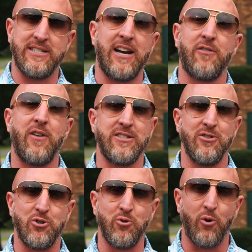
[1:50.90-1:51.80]
to sacrifice in
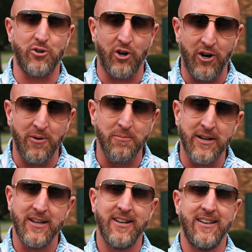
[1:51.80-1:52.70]
the short term,
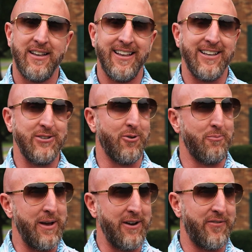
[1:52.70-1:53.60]
you will
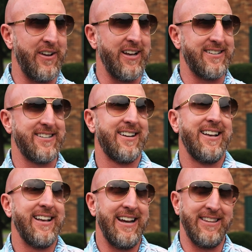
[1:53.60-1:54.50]
benefit
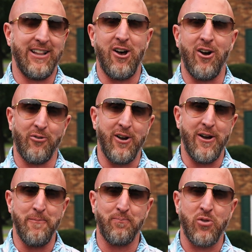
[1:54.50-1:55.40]
in the long run.